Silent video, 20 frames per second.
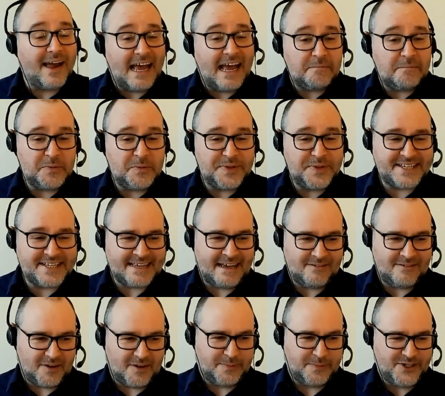happy with the
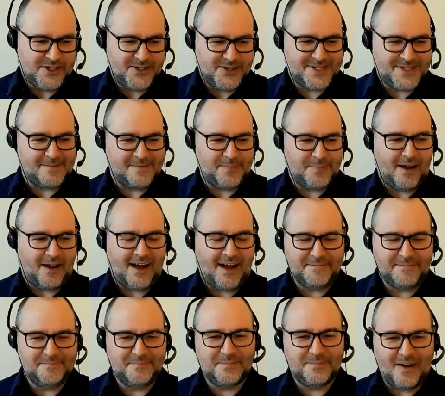sound I'm producing, but
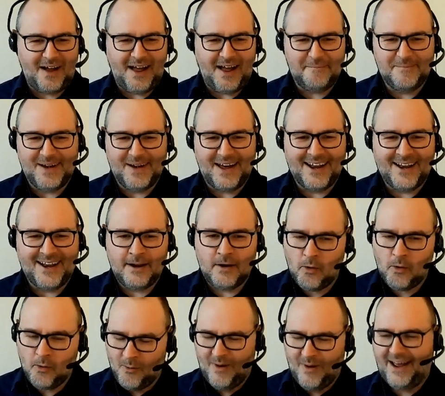I'm a
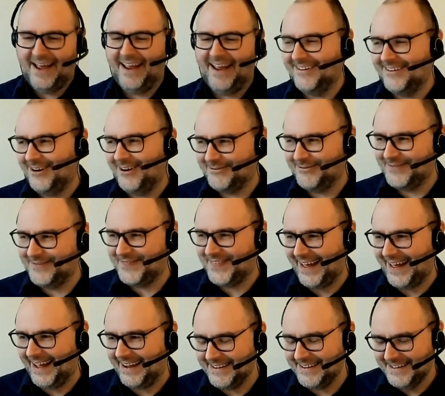long way off of
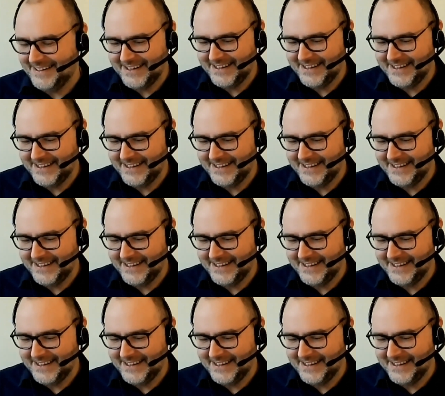that.